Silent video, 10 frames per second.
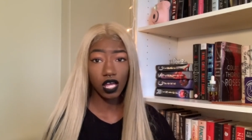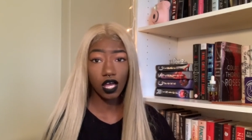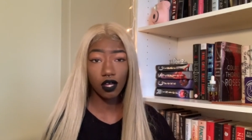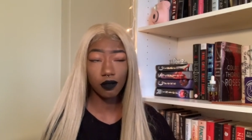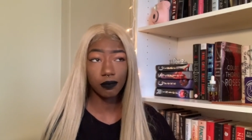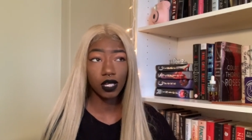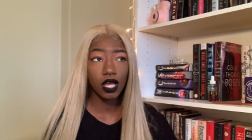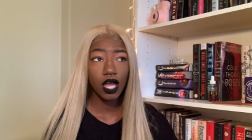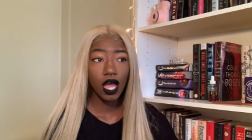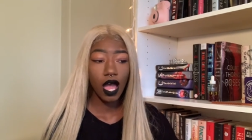
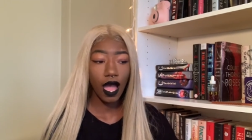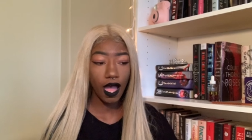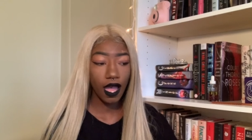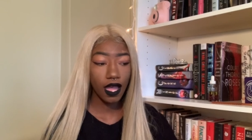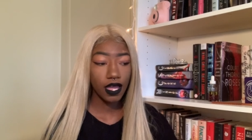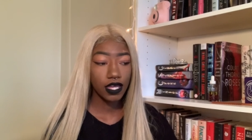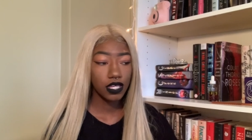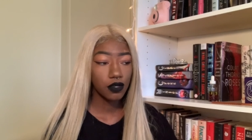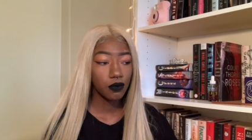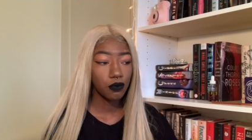
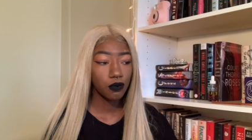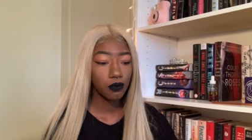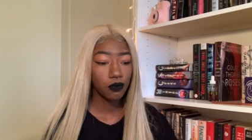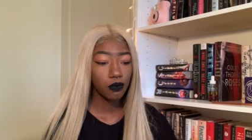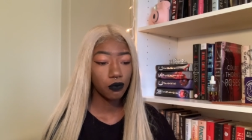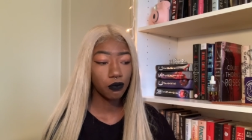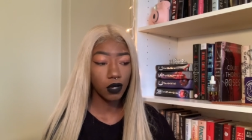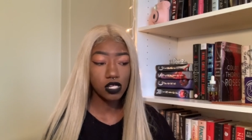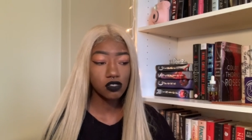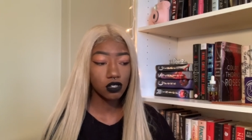I
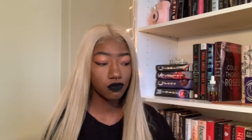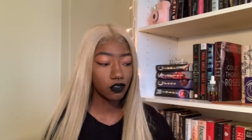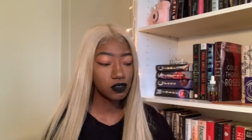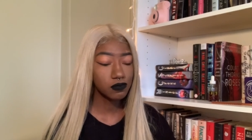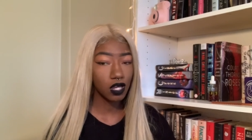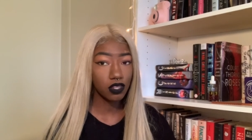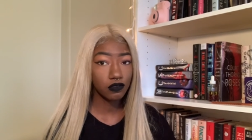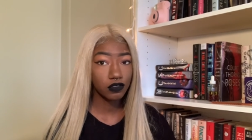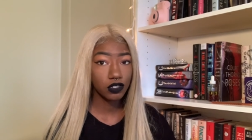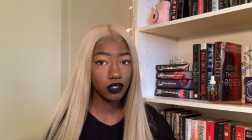was going to film some other
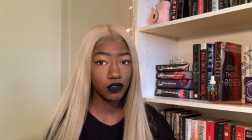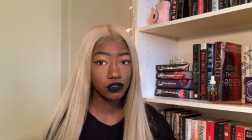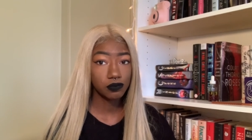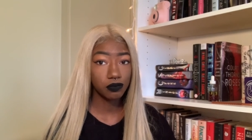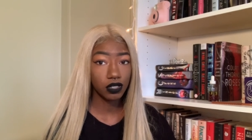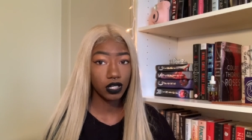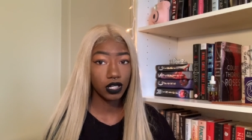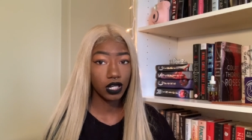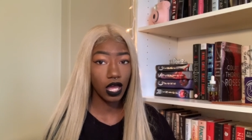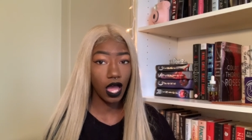videos,
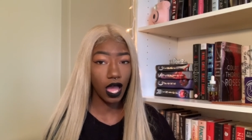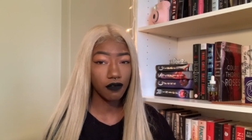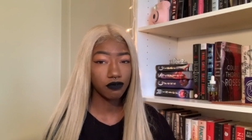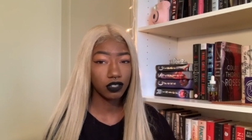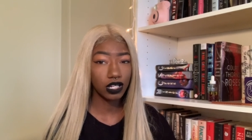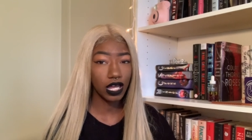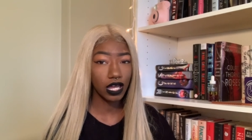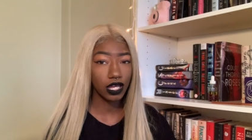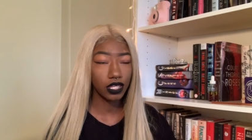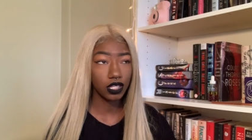but I feel like
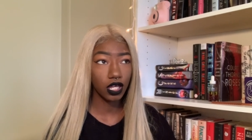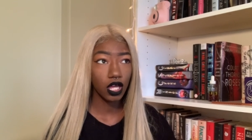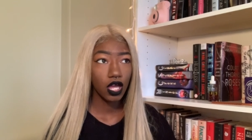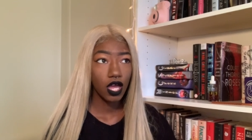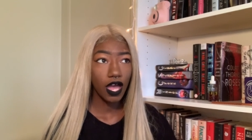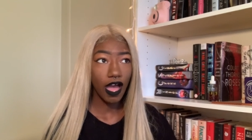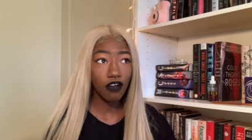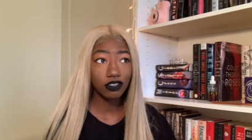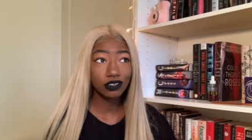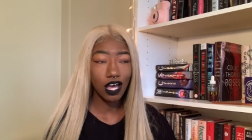I
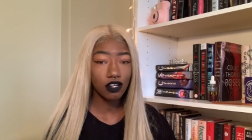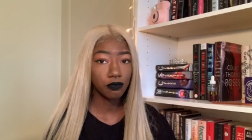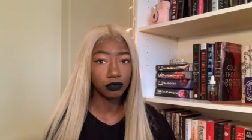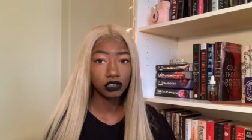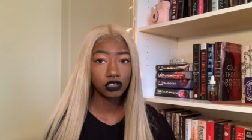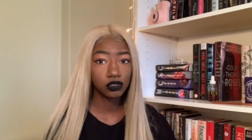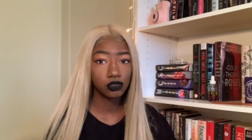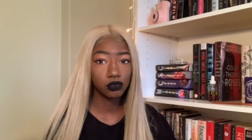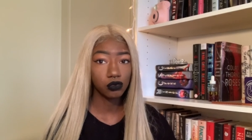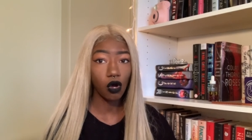have a lot of books
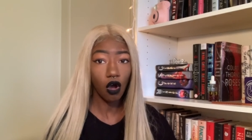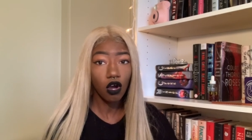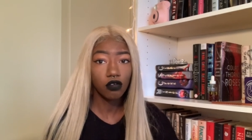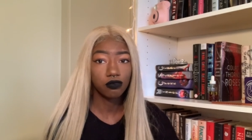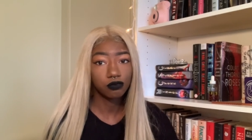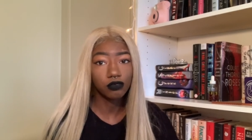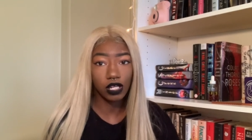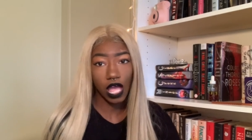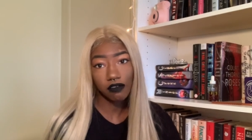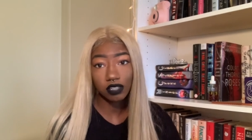to haul.
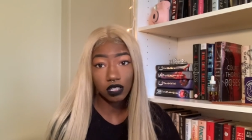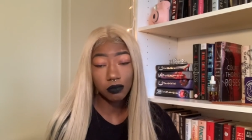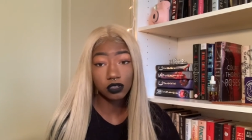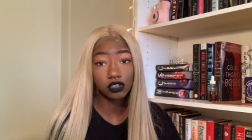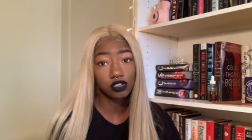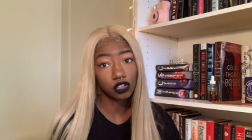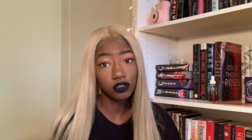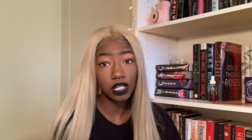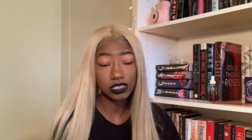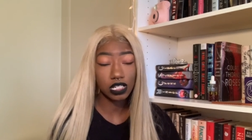Like, I have a lot of books to show
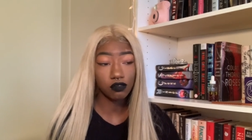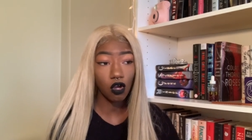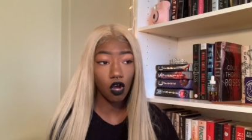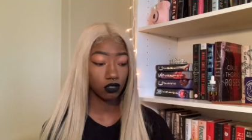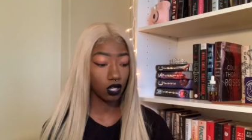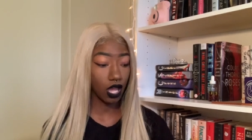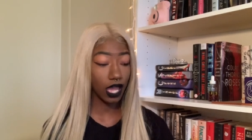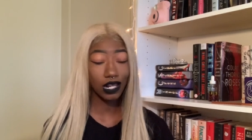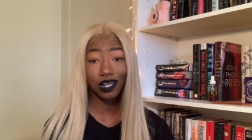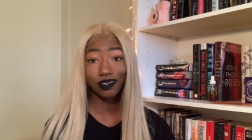you guys that I've hauled. I
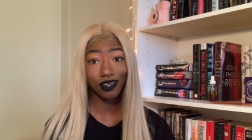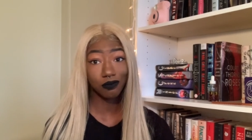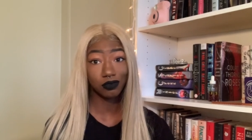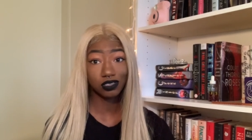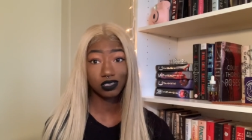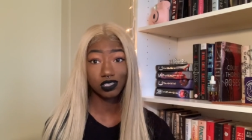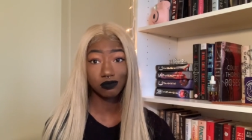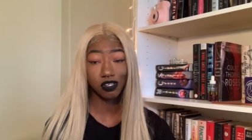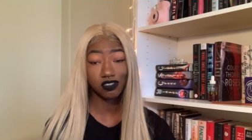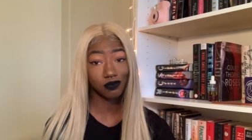got a lot of books this
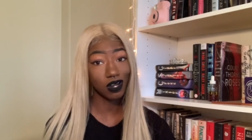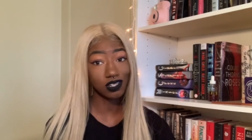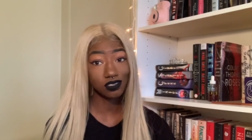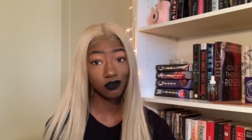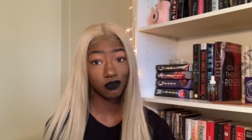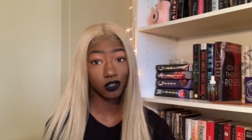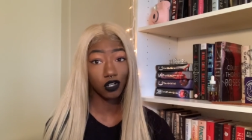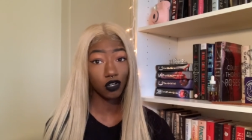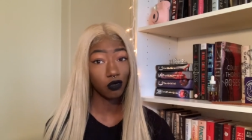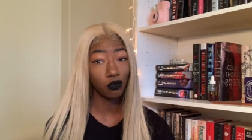month, surprisingly, for a
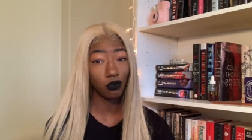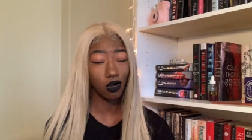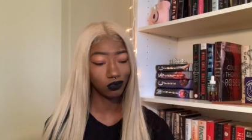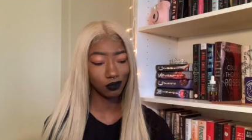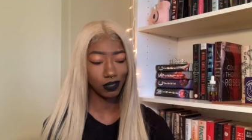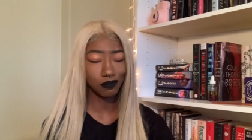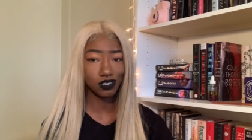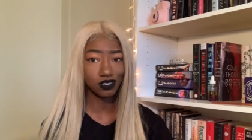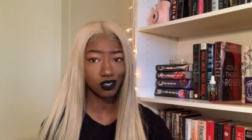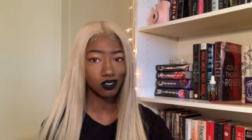girl who only
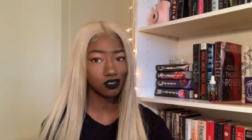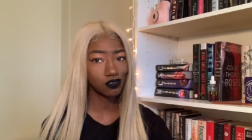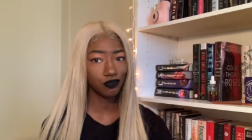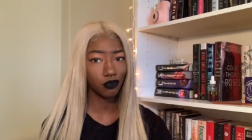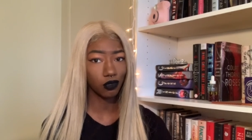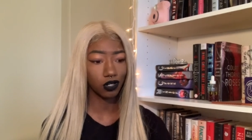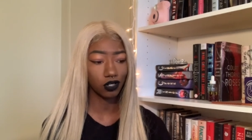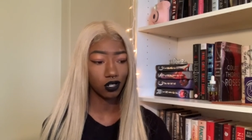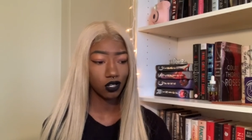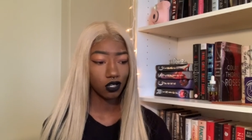babysits for